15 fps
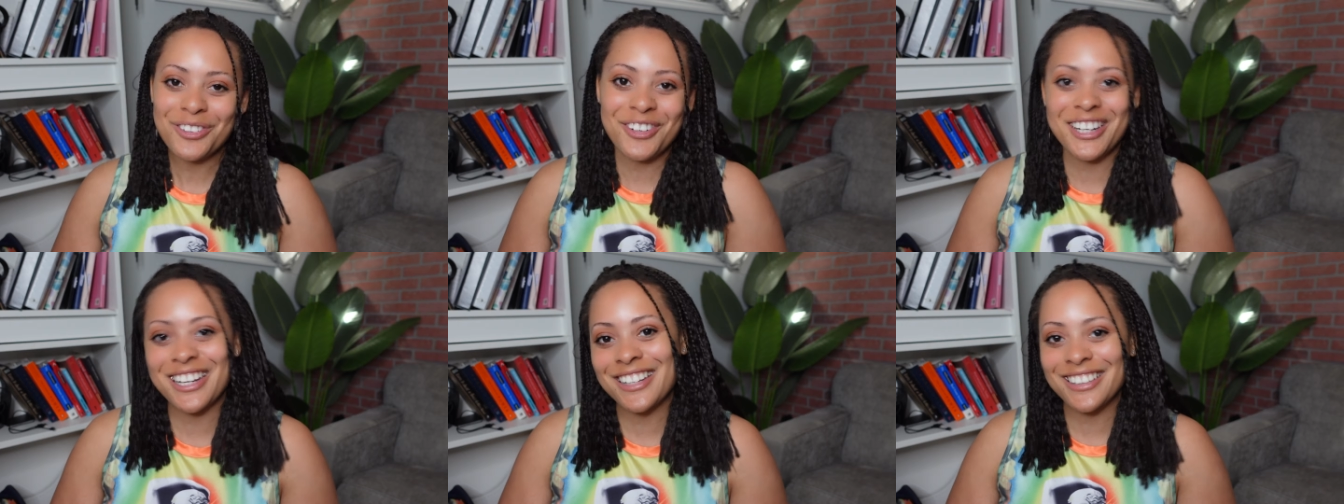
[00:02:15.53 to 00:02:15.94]

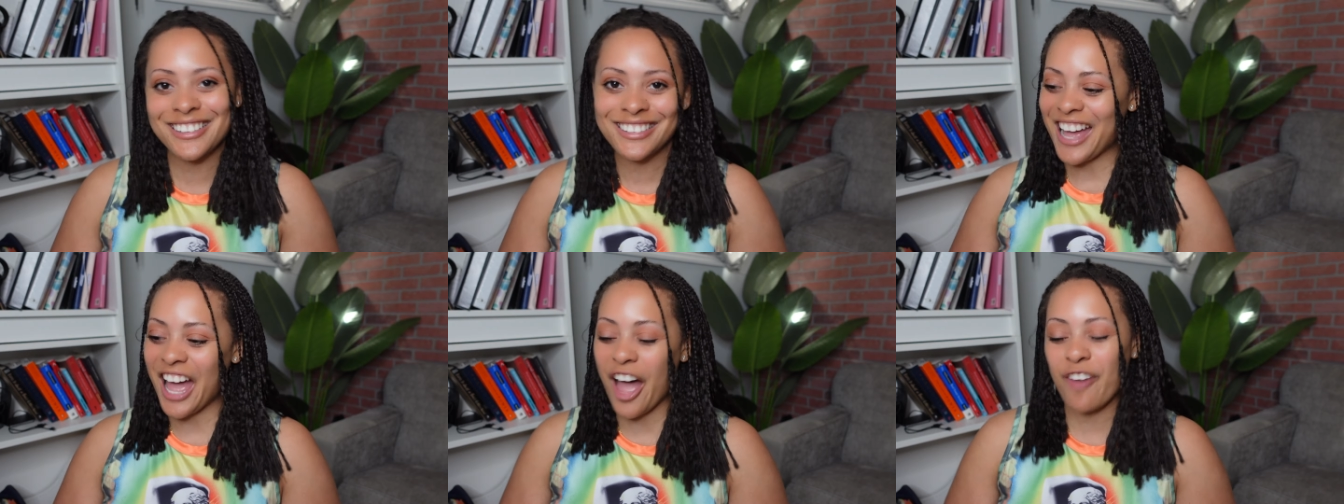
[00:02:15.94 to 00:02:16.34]

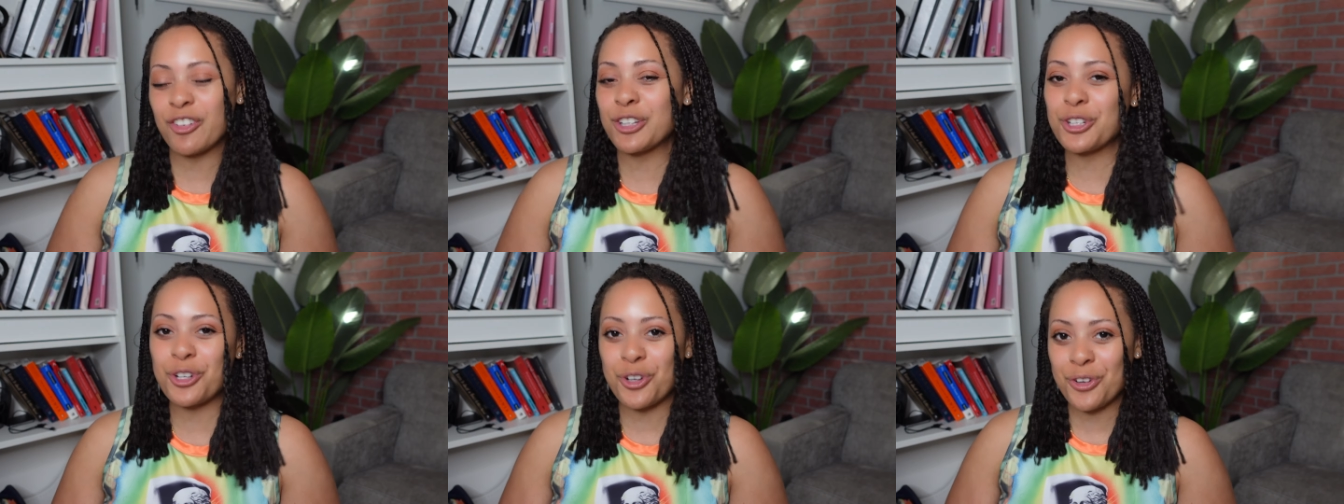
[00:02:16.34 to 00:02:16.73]
wanna have a
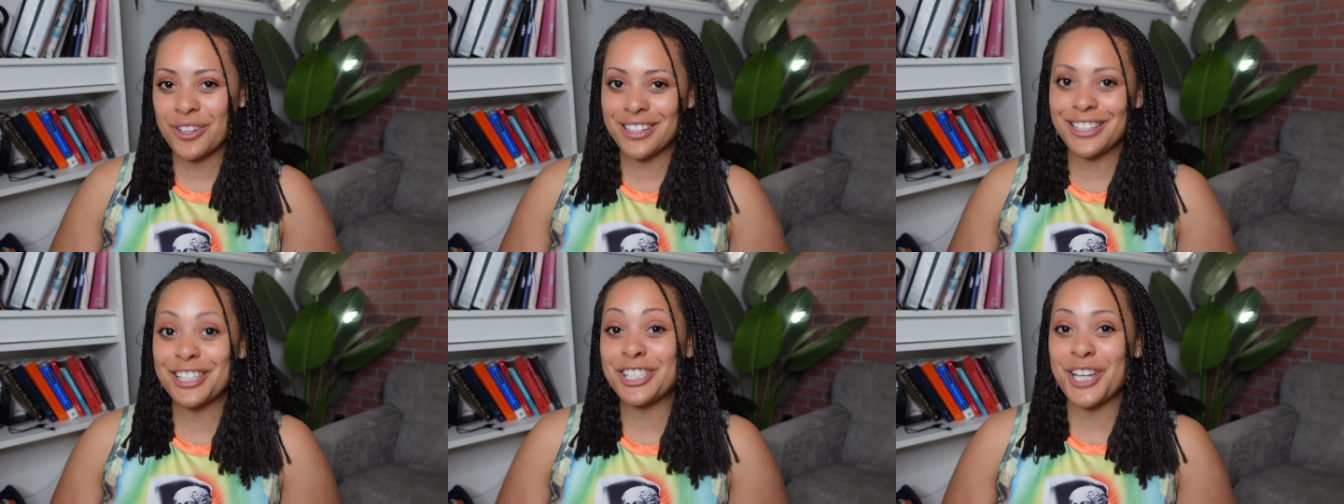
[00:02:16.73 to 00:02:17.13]
little
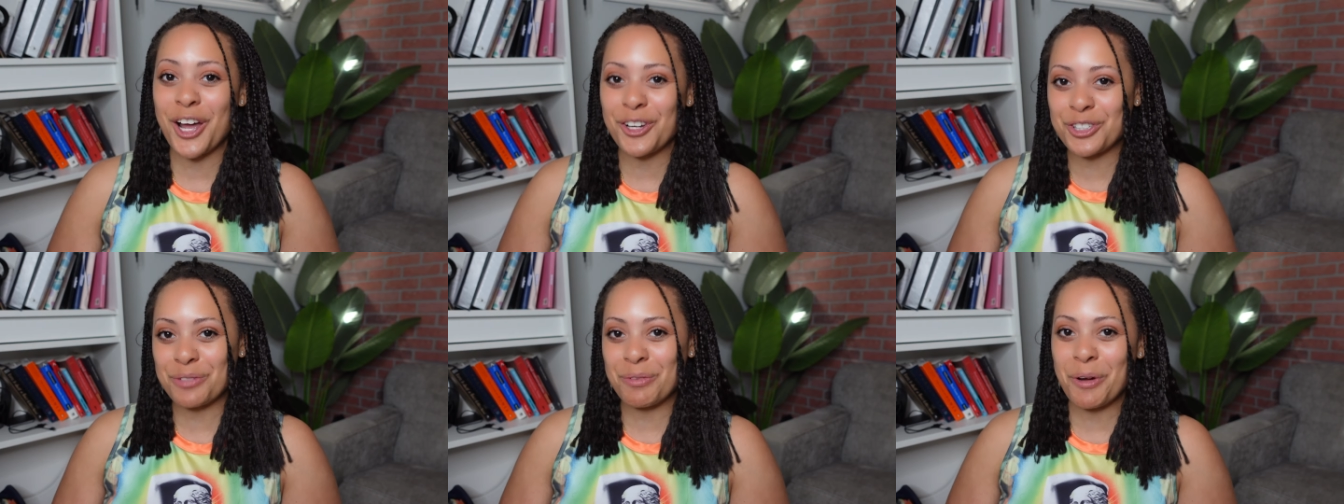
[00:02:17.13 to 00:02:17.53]

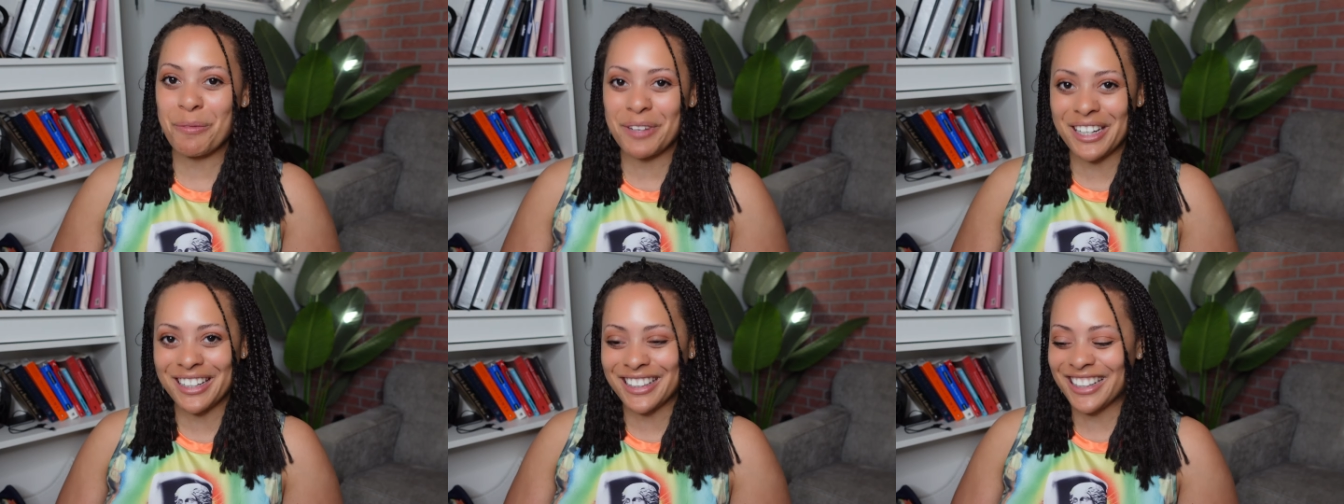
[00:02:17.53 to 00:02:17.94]
nostalgia
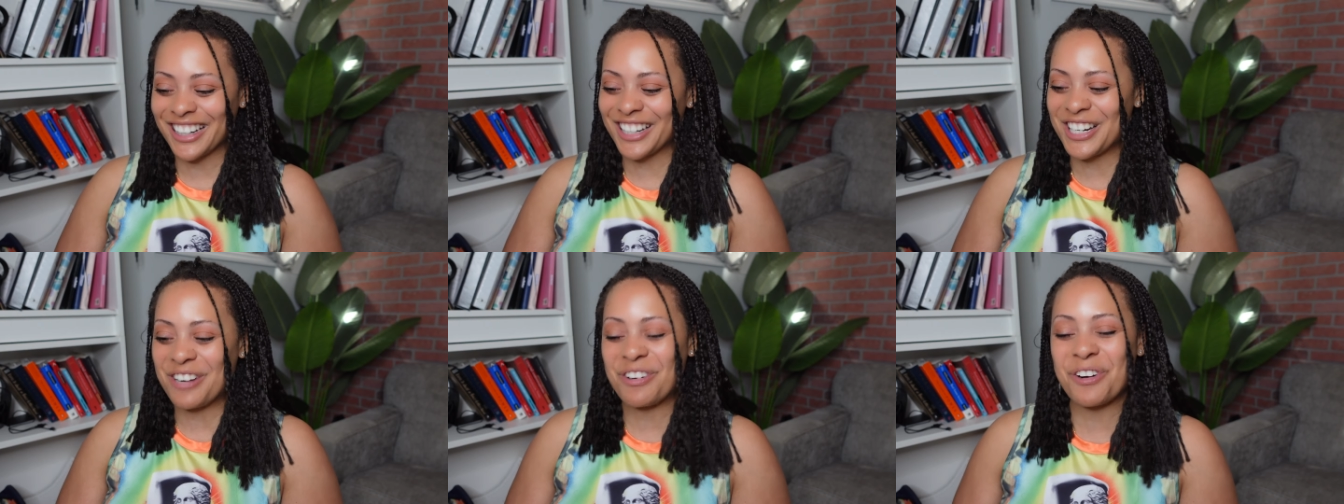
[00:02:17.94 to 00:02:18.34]
moment
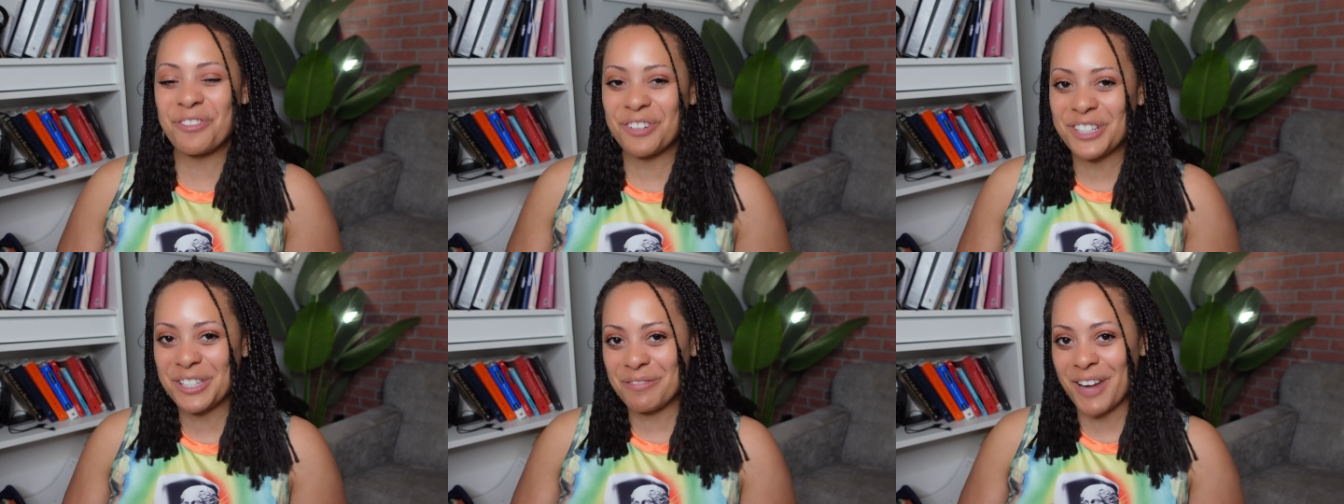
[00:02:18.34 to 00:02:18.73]
and go
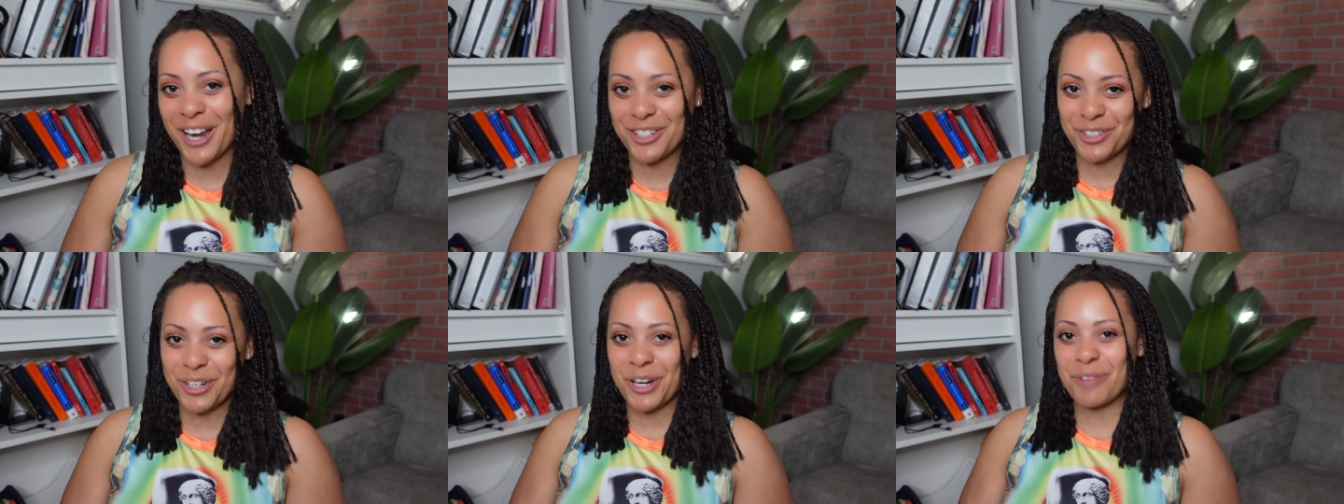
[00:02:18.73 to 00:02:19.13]
over some
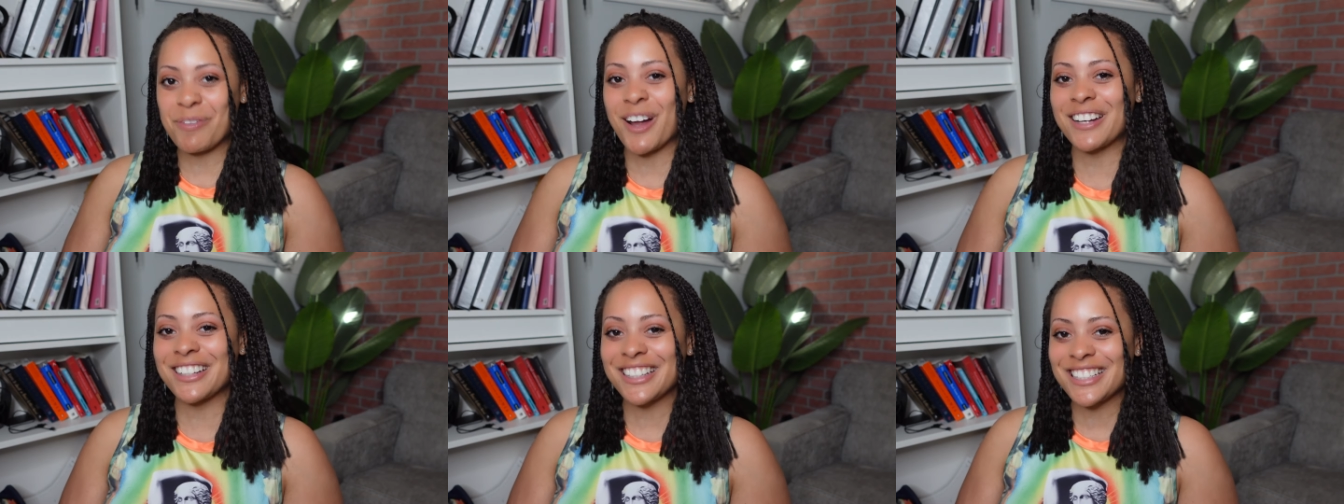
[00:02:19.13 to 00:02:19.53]
natural hair
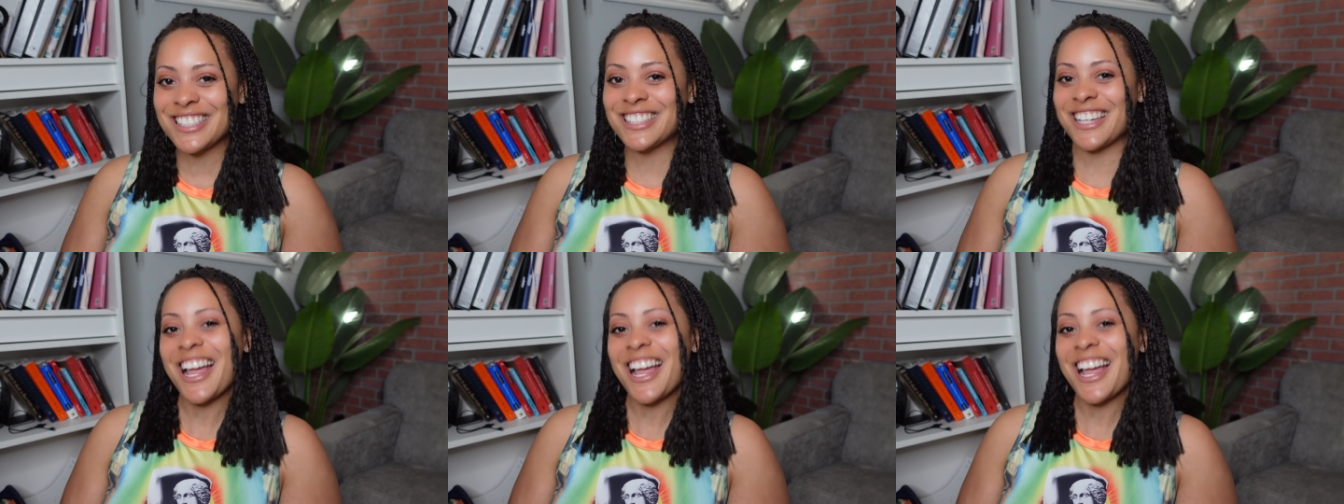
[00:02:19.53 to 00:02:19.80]
products.